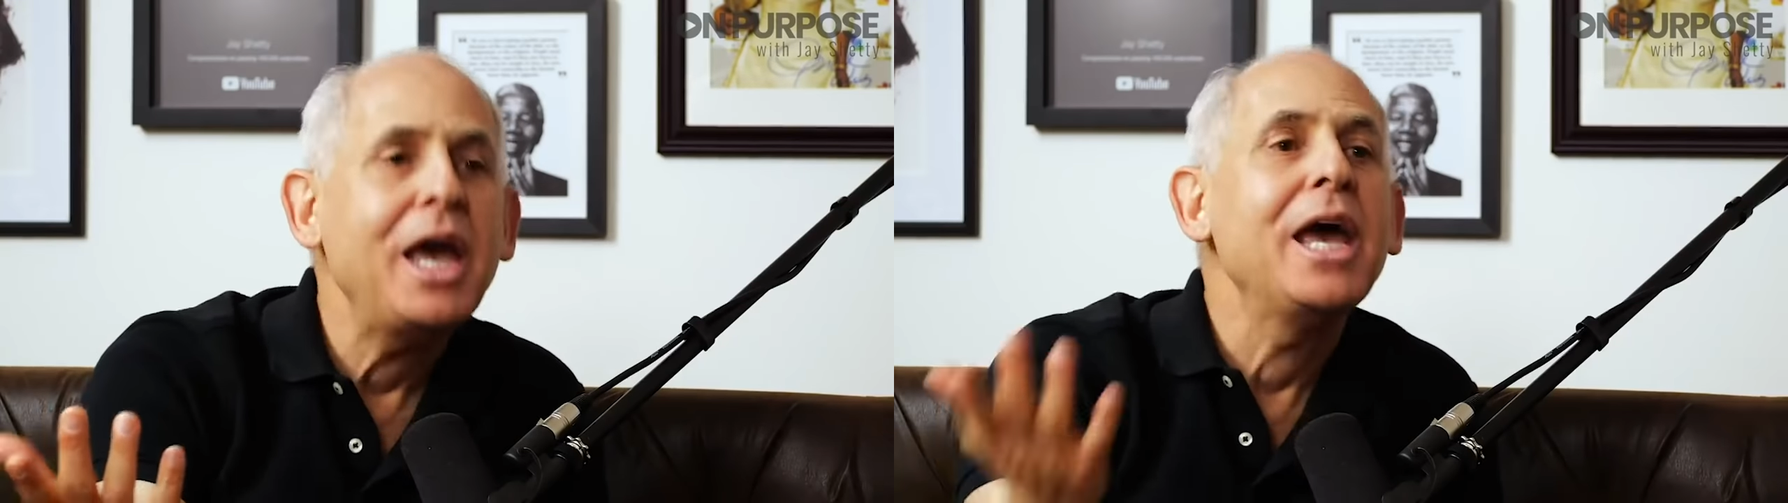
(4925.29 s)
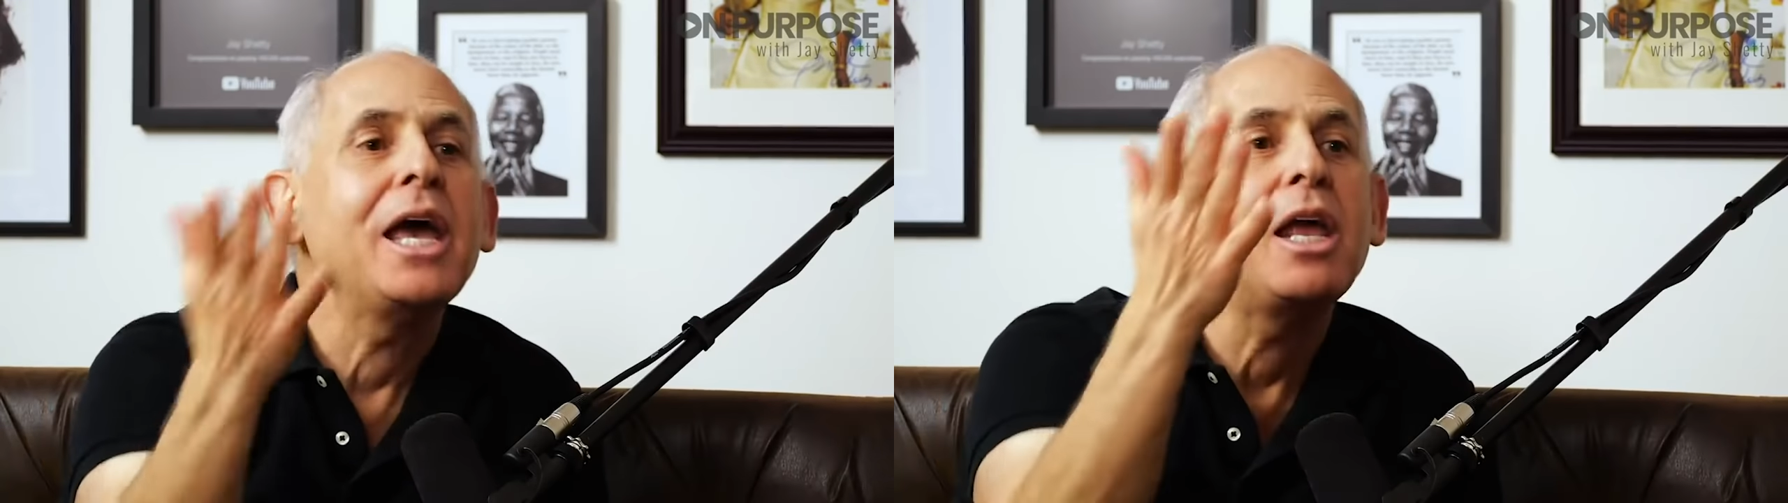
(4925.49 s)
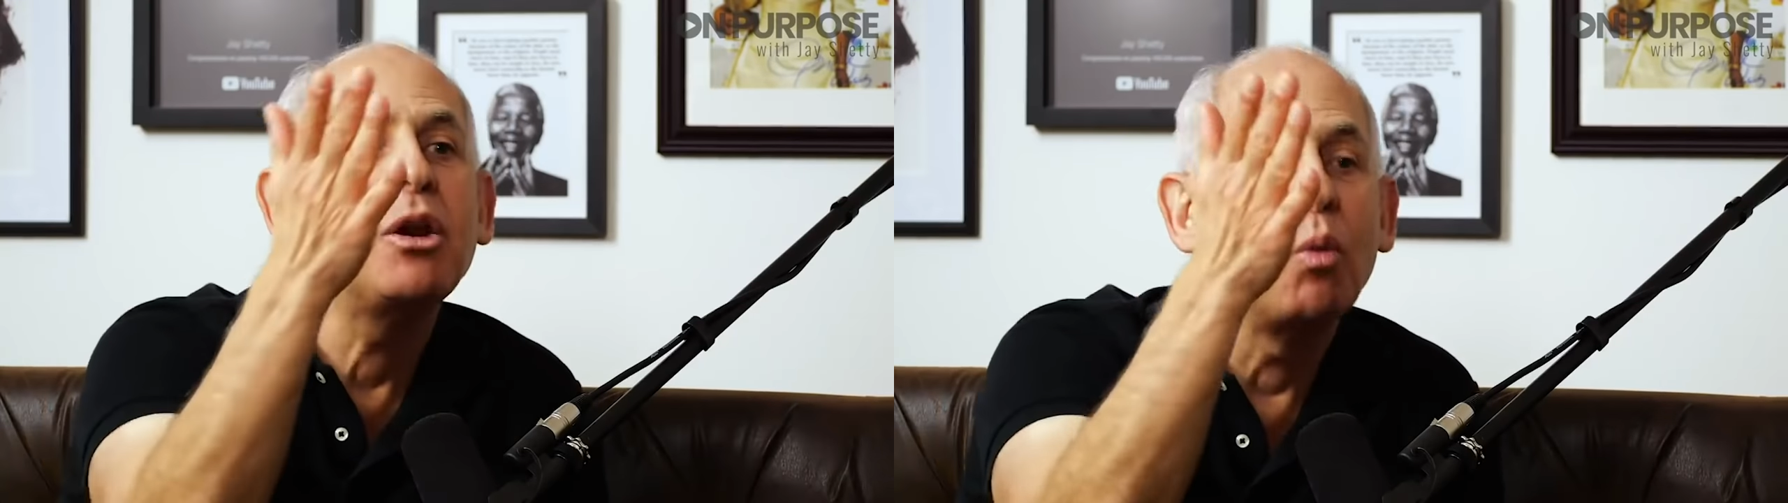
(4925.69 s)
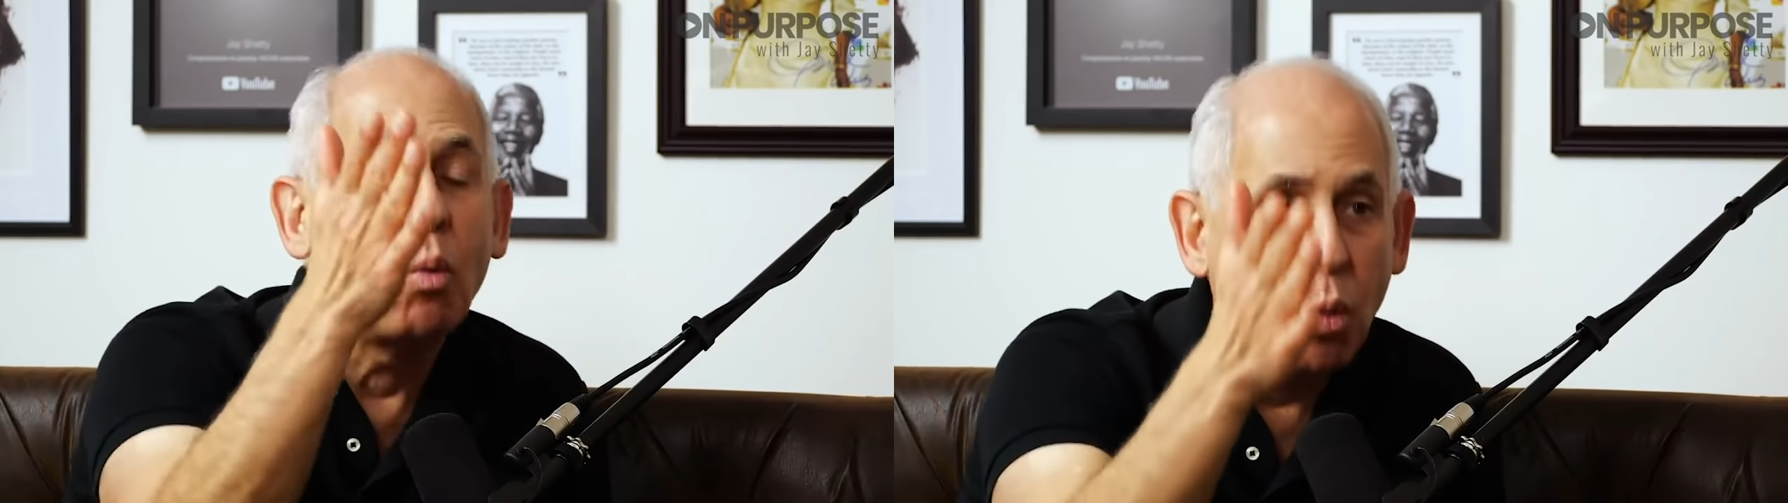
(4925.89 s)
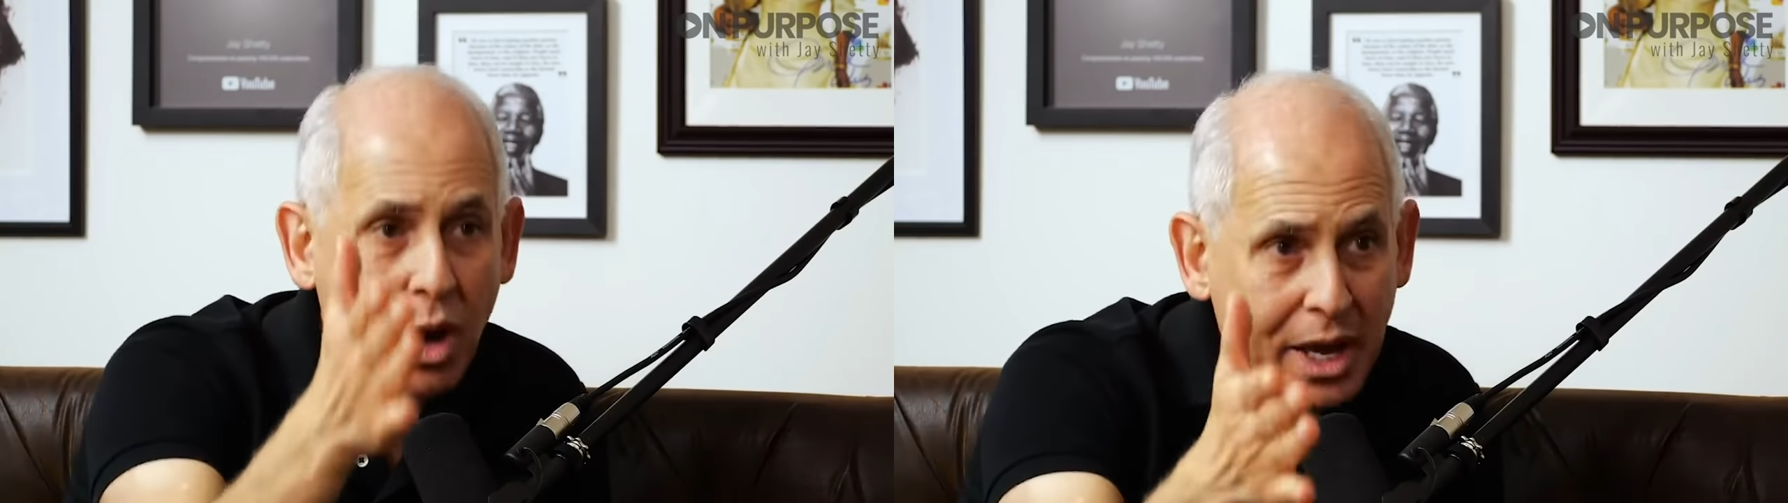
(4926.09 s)
And
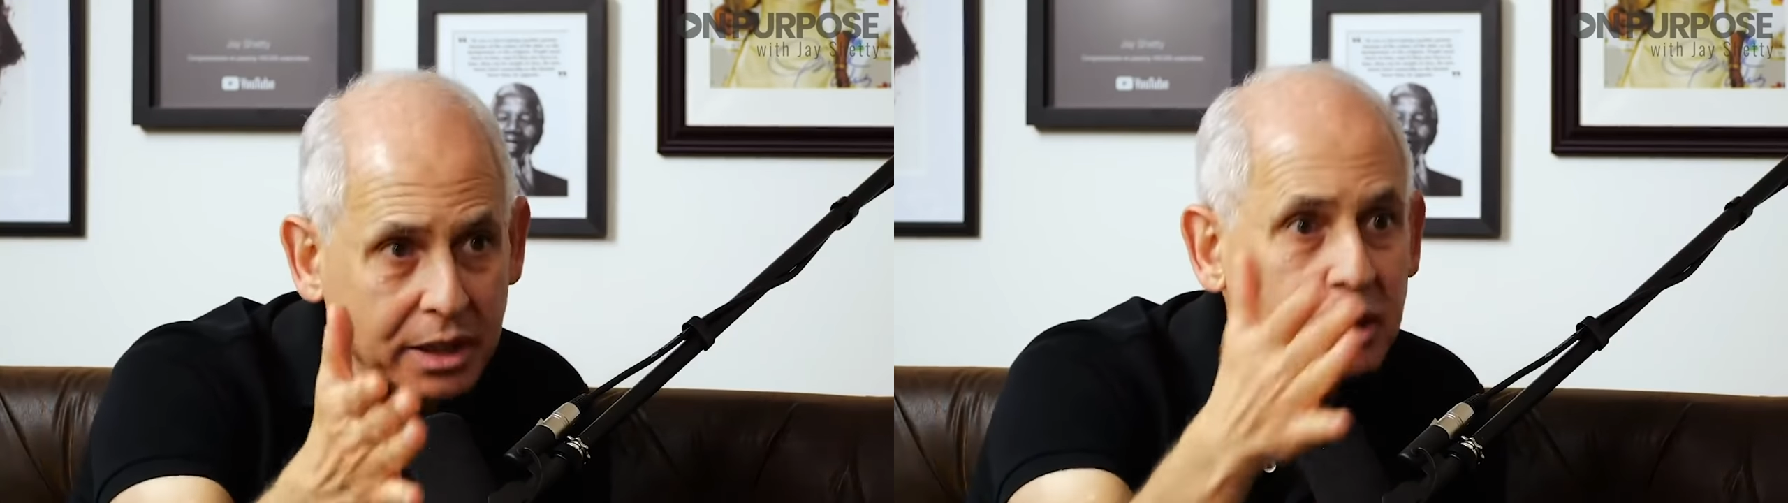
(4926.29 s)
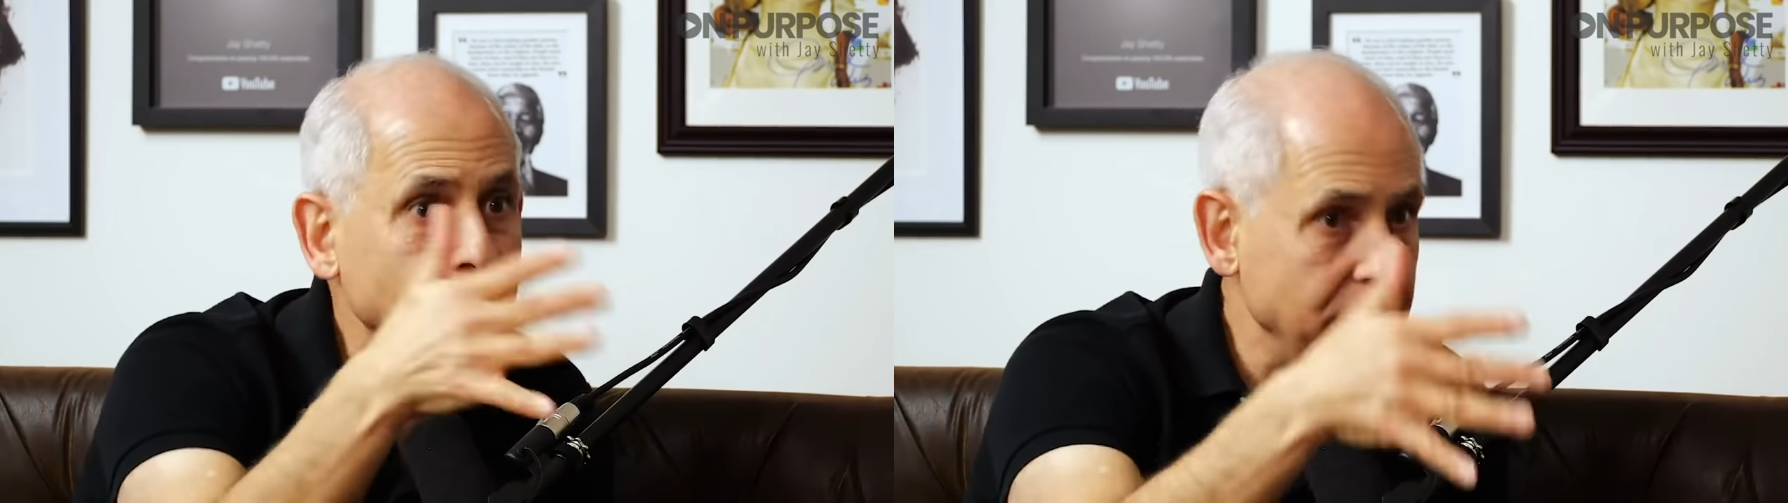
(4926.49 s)
one,